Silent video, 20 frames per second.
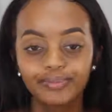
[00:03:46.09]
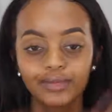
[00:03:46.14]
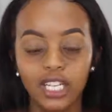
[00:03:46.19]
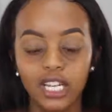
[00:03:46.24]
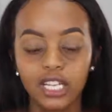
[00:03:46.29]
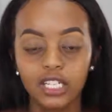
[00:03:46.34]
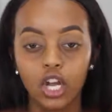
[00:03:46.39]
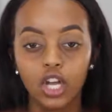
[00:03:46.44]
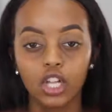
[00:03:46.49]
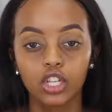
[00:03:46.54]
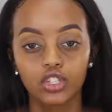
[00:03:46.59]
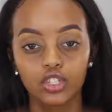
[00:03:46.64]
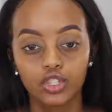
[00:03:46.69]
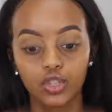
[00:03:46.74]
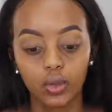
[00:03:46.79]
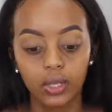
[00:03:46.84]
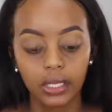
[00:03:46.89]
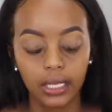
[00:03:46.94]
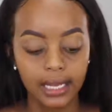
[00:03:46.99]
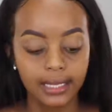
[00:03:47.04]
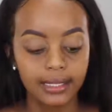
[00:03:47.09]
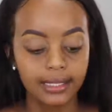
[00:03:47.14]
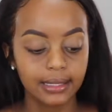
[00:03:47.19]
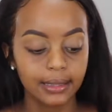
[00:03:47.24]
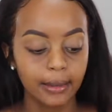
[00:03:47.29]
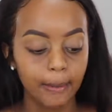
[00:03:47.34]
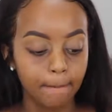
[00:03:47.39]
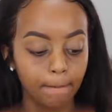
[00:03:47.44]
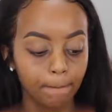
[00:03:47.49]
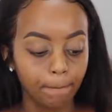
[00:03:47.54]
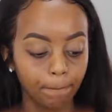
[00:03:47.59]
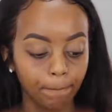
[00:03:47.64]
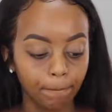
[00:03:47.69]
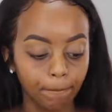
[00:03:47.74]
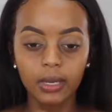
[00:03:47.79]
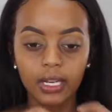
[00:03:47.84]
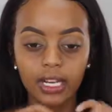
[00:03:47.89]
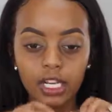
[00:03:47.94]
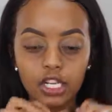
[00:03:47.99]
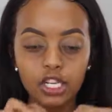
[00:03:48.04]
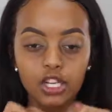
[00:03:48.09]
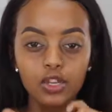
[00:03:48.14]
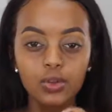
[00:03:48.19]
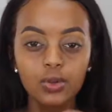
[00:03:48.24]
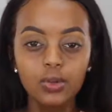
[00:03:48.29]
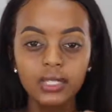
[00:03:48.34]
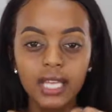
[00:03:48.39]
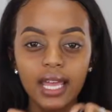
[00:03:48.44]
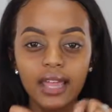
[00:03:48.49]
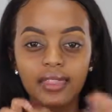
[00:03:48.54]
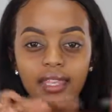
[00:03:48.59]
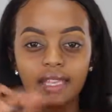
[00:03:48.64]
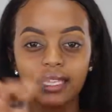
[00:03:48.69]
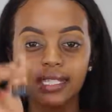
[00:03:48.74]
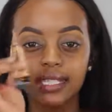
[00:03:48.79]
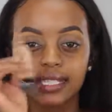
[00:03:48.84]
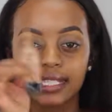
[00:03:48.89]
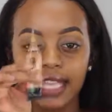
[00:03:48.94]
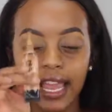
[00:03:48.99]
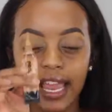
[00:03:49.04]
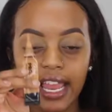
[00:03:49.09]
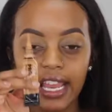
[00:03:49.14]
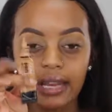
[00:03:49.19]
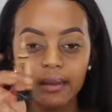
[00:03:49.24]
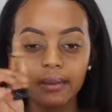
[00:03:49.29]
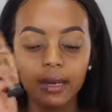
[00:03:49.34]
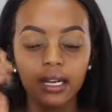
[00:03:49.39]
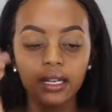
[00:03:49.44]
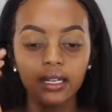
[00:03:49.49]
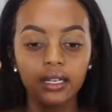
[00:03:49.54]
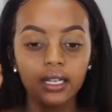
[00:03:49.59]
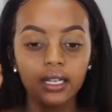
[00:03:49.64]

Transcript: $10 or less. I'm going to use the same